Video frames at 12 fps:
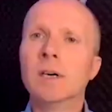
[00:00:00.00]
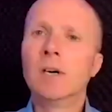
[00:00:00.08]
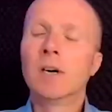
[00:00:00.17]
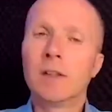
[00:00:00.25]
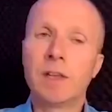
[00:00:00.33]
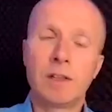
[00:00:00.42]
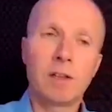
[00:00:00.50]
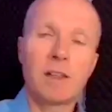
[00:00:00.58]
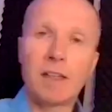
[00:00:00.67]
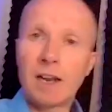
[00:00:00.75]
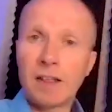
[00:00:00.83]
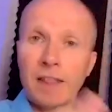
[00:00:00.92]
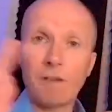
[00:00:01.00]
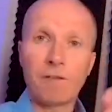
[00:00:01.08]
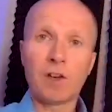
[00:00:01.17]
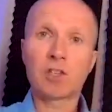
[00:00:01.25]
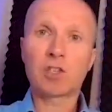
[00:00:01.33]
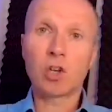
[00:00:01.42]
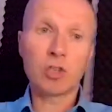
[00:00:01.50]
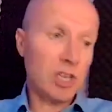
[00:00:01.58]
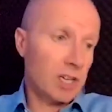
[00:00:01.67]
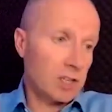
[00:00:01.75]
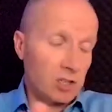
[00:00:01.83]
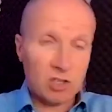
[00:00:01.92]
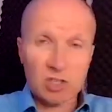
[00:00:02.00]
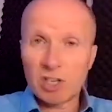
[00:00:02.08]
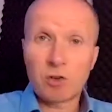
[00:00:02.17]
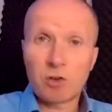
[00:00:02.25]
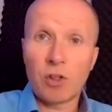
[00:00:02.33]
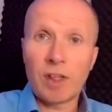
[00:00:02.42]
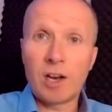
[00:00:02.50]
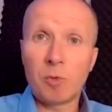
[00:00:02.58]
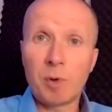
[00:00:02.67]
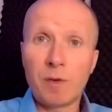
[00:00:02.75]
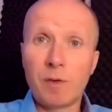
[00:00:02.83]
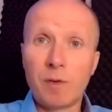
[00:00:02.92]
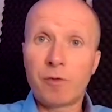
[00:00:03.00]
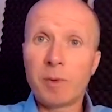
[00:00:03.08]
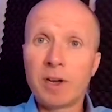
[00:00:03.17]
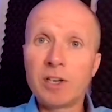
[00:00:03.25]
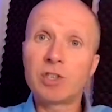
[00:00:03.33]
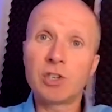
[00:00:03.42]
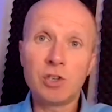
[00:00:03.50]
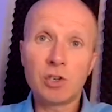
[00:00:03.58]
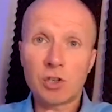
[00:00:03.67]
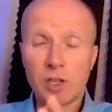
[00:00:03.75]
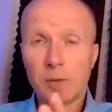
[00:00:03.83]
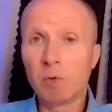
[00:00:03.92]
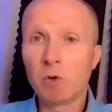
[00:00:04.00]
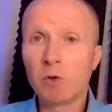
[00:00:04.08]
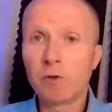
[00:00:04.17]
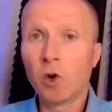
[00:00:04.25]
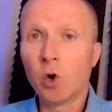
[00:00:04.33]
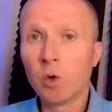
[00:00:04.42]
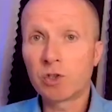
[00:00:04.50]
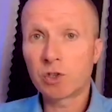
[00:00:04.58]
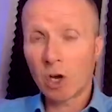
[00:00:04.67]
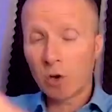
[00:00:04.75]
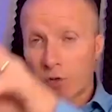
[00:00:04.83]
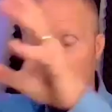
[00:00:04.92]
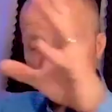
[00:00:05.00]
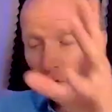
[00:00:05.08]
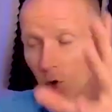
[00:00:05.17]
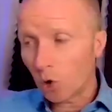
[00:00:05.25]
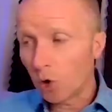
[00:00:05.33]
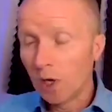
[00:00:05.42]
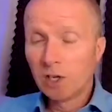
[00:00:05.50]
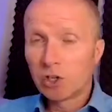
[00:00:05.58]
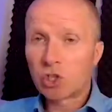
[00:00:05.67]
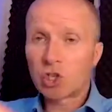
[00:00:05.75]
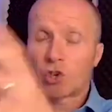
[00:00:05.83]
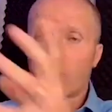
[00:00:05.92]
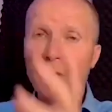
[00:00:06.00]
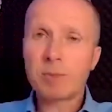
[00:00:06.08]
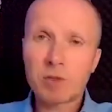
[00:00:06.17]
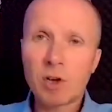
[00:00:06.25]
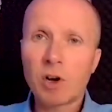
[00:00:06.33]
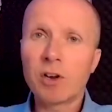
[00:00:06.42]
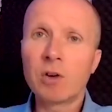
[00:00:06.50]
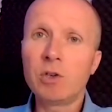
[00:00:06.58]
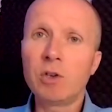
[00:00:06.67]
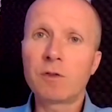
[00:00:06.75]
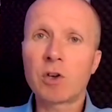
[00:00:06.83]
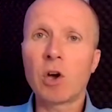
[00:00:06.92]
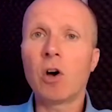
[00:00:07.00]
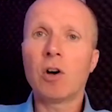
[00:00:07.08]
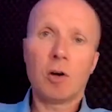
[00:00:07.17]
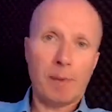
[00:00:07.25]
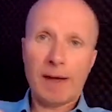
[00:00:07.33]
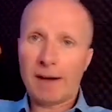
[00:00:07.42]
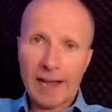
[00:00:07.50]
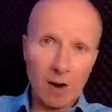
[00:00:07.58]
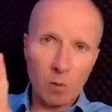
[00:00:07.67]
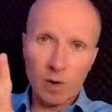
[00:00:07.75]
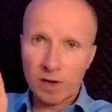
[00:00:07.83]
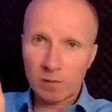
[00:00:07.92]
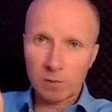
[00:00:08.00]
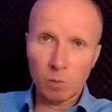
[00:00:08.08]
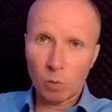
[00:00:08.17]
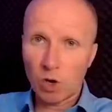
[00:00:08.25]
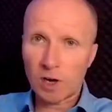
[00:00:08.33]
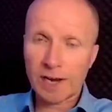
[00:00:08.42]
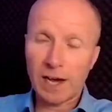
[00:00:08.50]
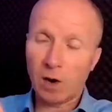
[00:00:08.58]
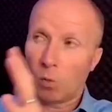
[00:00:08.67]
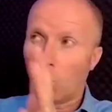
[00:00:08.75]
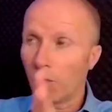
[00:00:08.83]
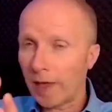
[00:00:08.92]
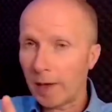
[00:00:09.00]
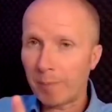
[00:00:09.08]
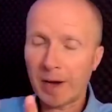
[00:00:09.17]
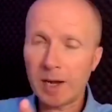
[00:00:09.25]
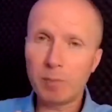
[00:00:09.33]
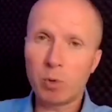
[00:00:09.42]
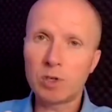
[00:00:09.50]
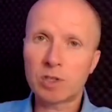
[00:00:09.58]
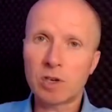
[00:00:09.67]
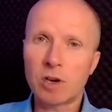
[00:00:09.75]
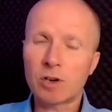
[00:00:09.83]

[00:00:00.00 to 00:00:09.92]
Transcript: And then at that first contact, as I say, you've got that little bit of information. You can then move forwards, go through your script that I know you've got about how we work out what their pain points are.